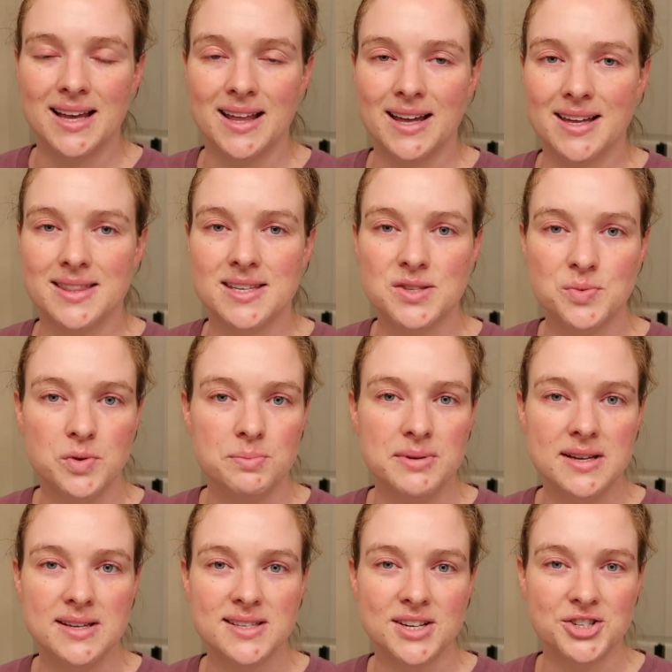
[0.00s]
like, this would
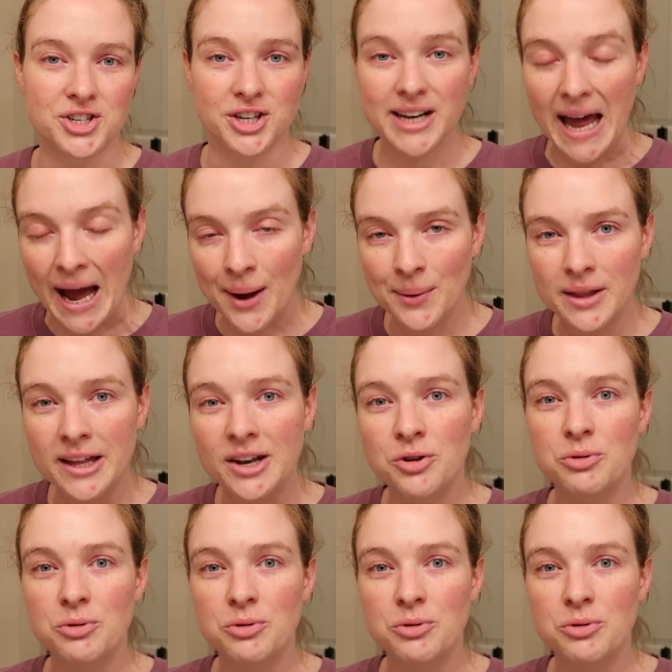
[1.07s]
be such a good outlet.